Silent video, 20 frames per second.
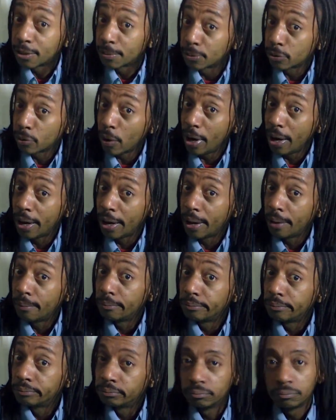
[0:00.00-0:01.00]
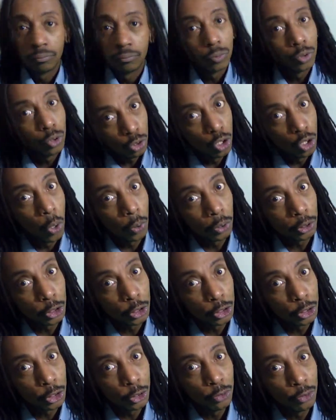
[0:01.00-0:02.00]
subscribed, you know what to
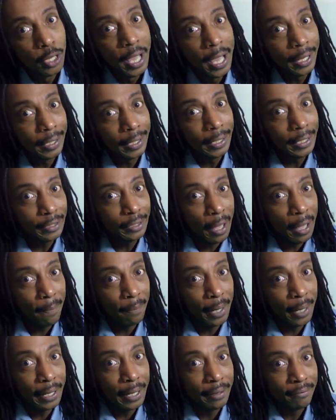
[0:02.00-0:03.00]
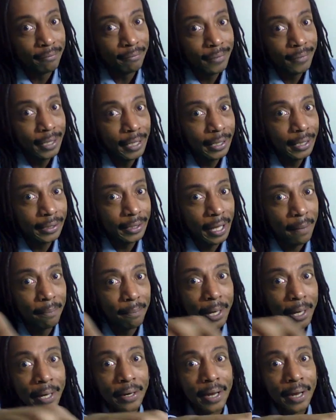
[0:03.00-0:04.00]
do. Click that button click that
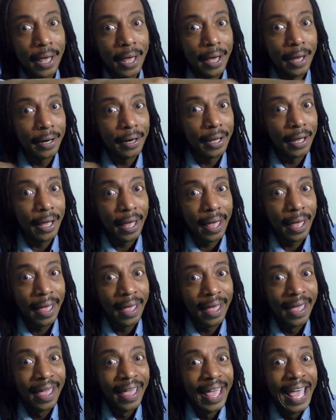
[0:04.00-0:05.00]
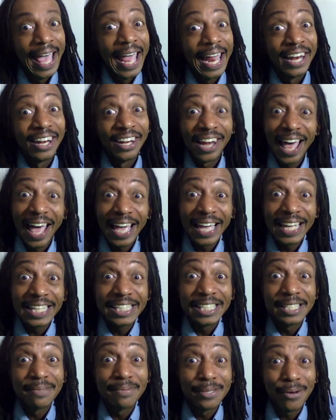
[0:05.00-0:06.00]
button down there. Like,
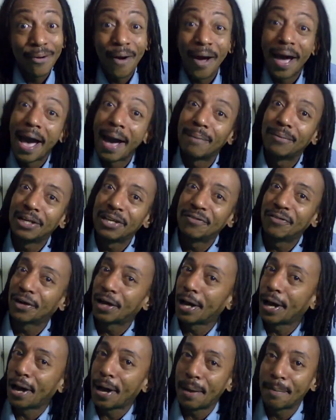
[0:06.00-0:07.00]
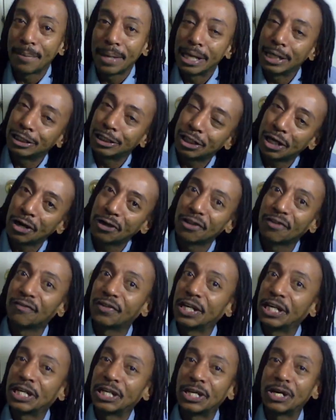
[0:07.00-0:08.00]
subscribe, leave a comment, share the
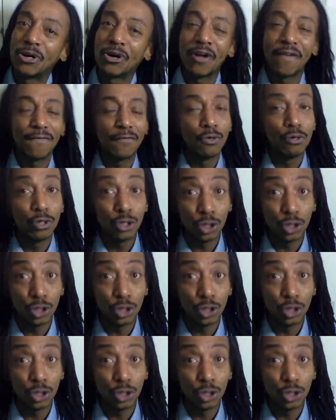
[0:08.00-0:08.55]
video if you